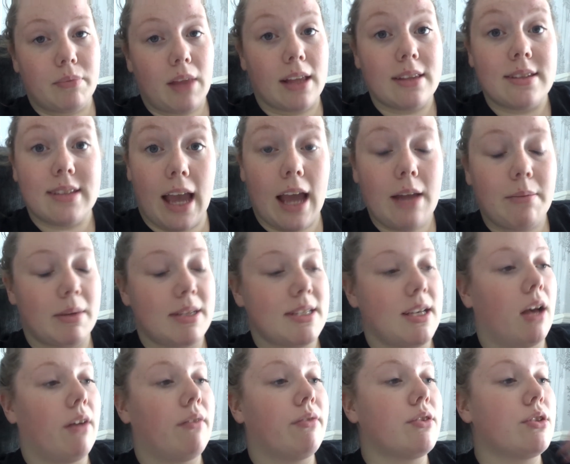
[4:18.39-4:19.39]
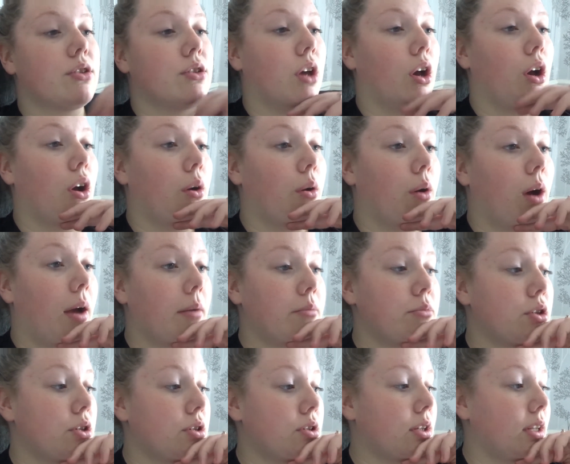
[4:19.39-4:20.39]
and scared myself. So I'm
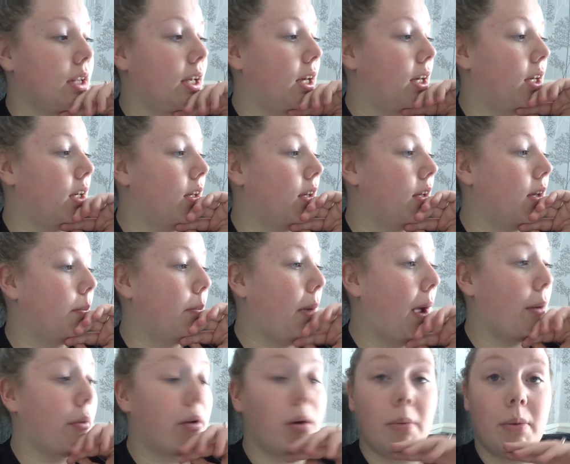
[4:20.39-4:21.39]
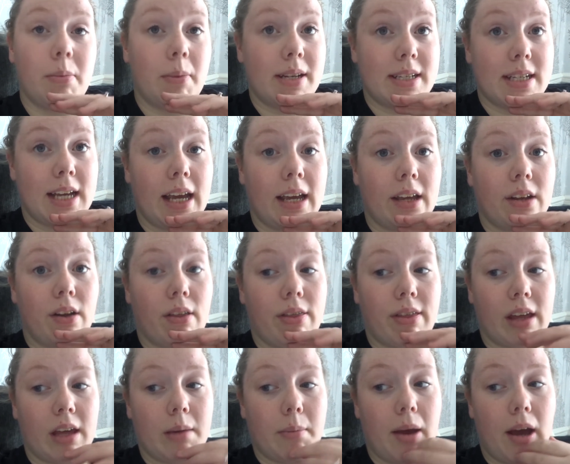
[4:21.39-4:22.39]
just going to power on with my day and not
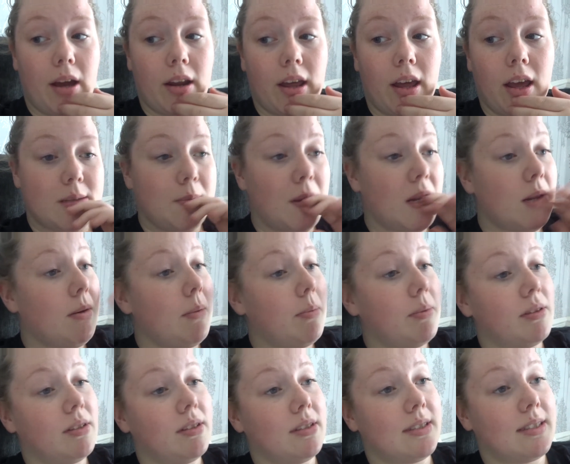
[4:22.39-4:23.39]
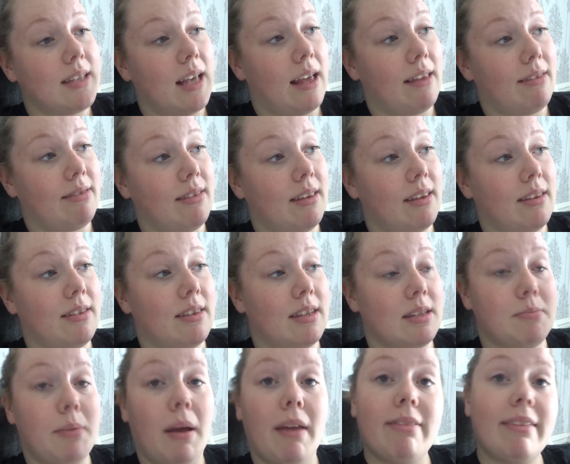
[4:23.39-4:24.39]
think about it. Many people said that
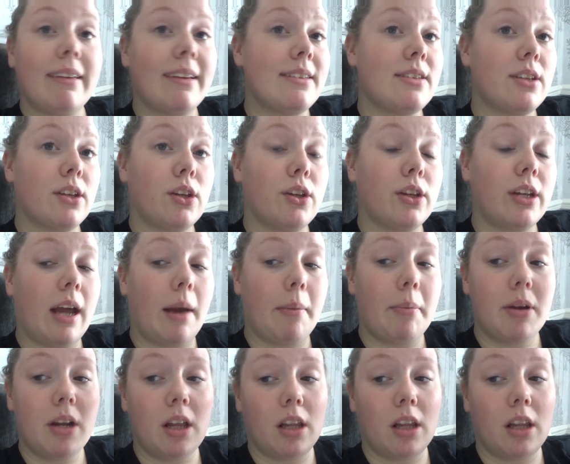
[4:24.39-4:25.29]
there's bad things that could happen.